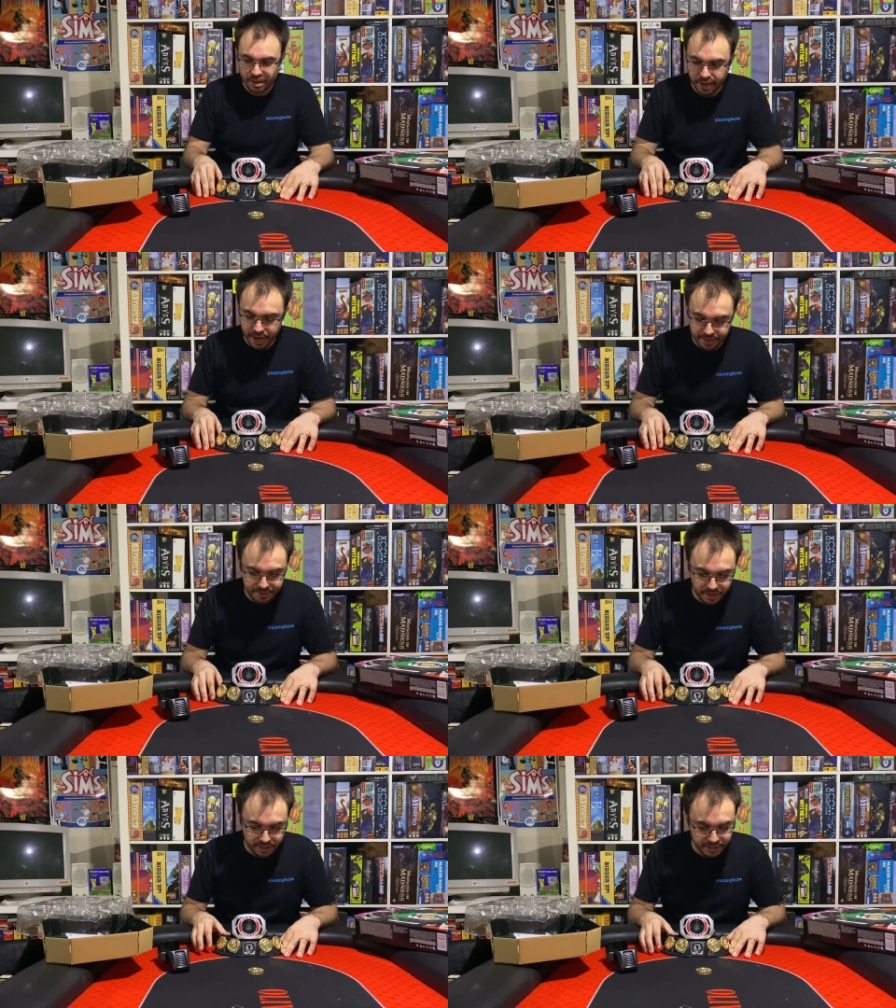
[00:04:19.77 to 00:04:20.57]
And
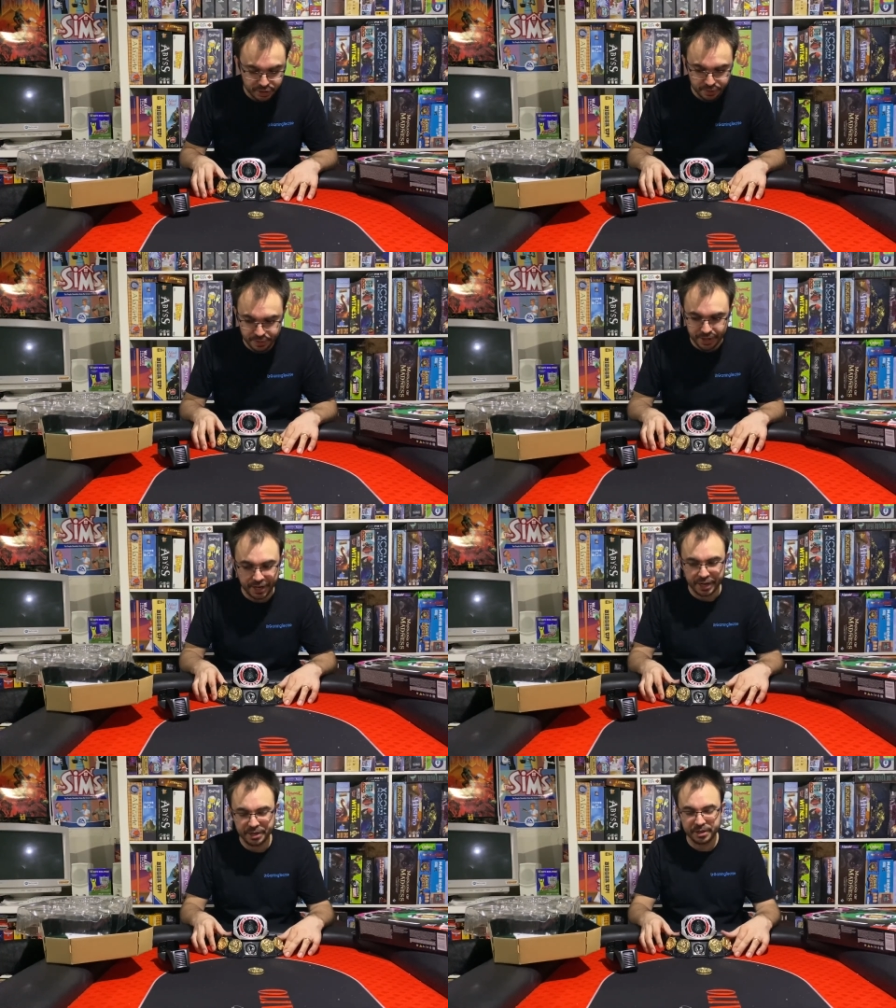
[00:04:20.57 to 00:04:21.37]
lets you fit it
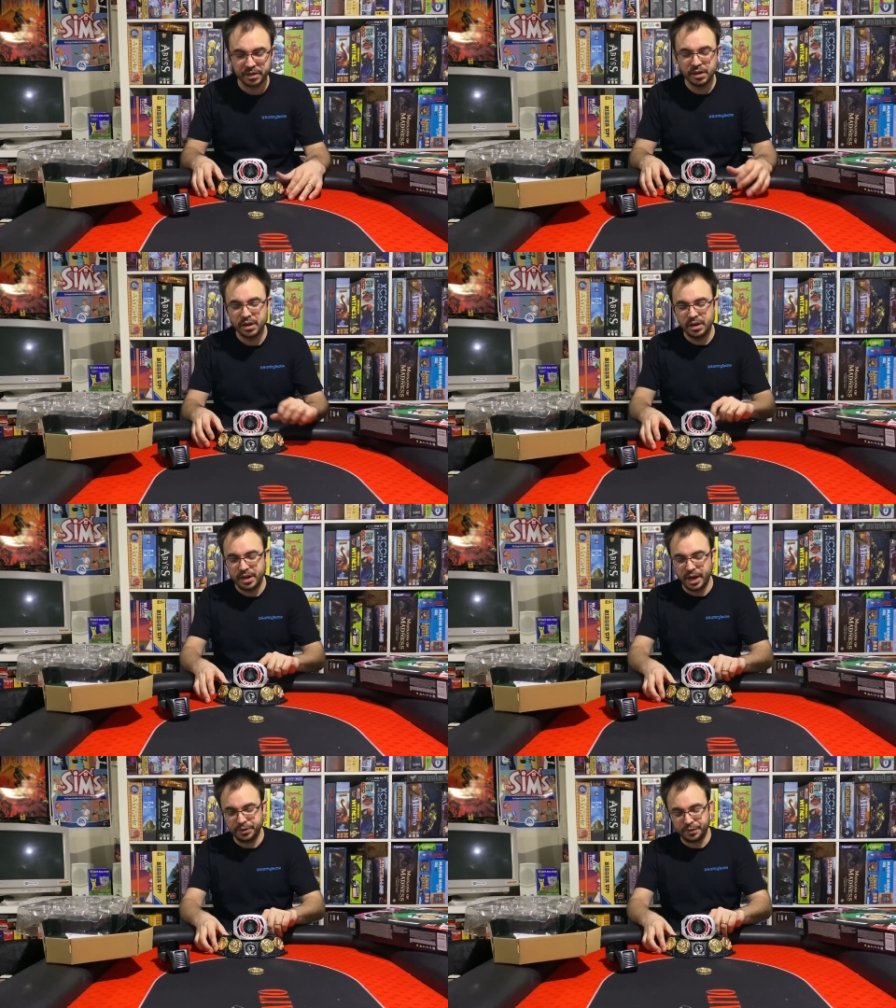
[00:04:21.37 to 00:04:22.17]
on here.
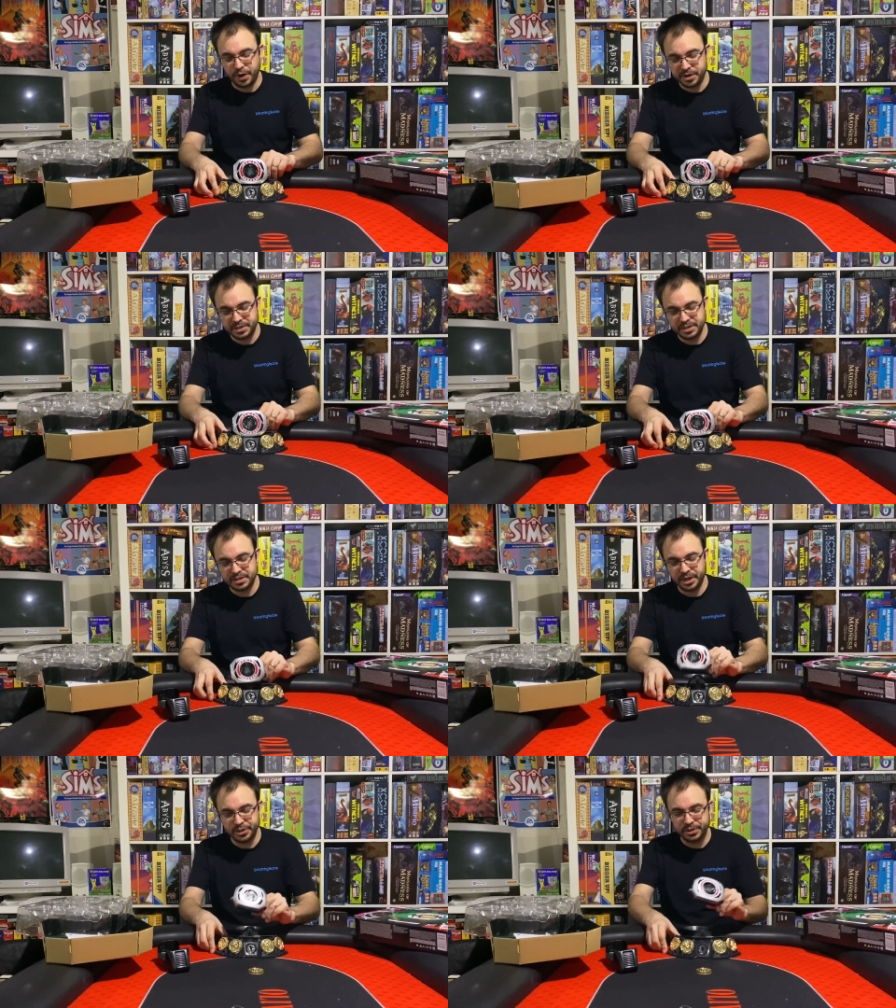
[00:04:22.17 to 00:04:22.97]
Now, as far as this
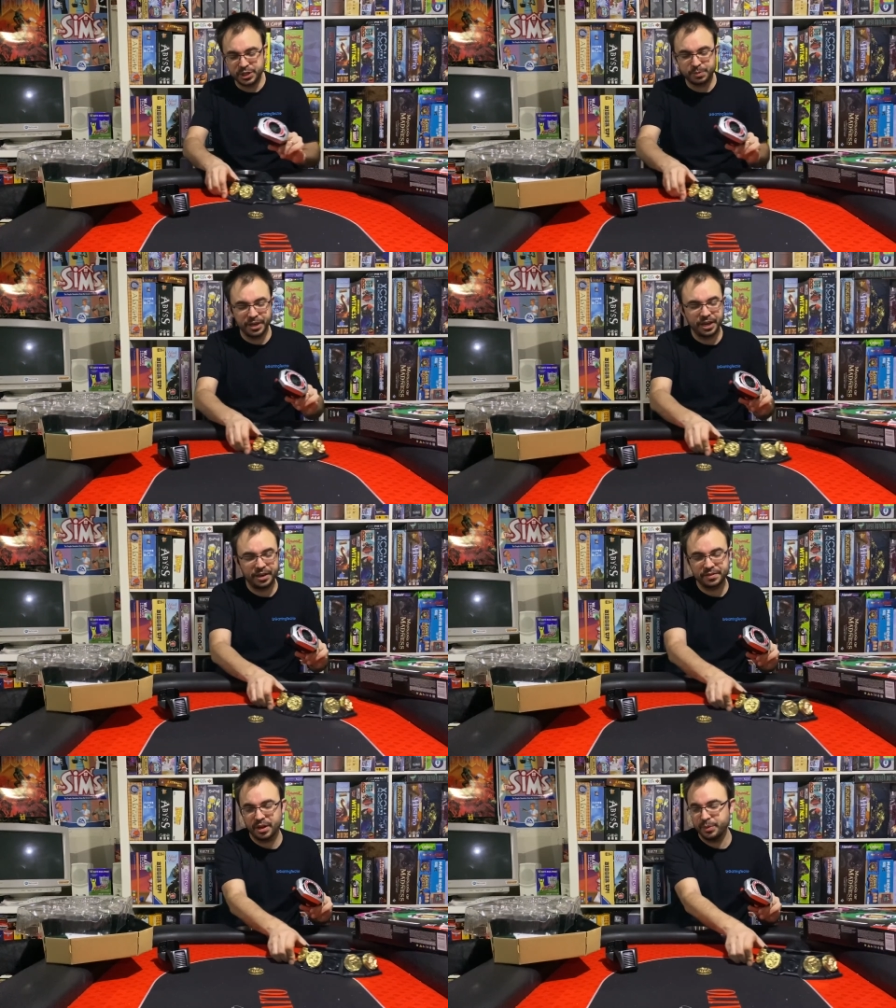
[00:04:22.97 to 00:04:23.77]
other display
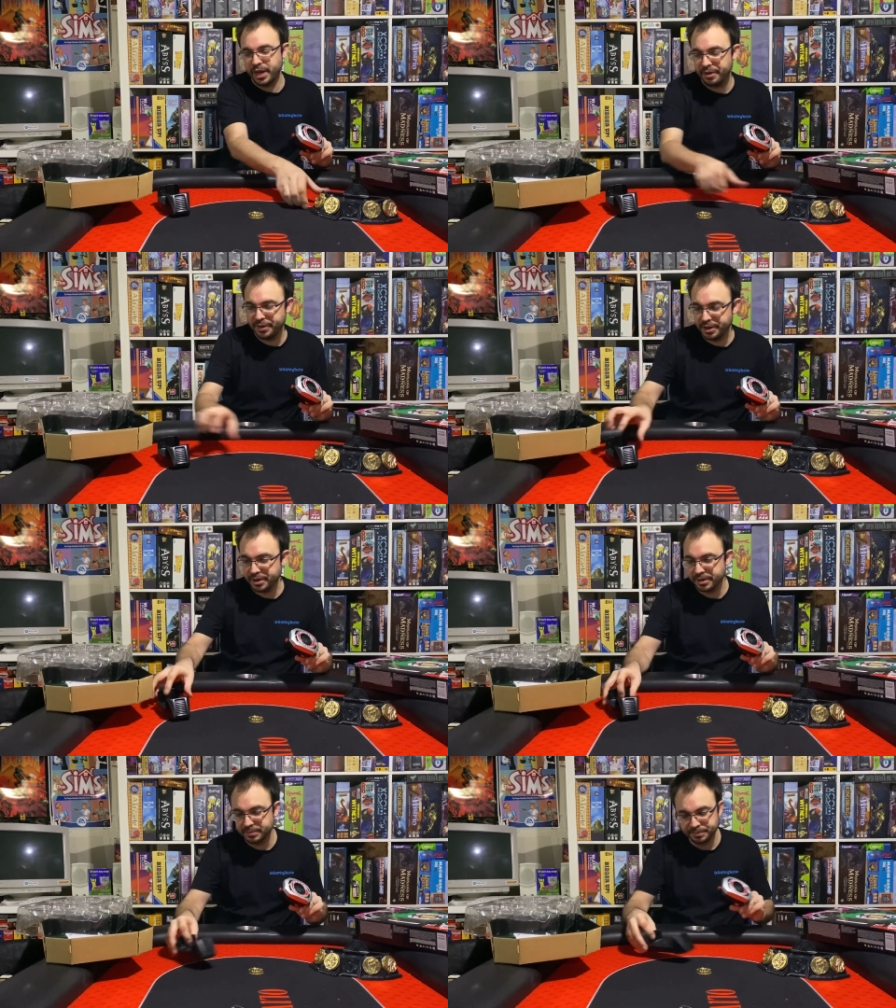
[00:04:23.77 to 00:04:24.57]
case that we have here,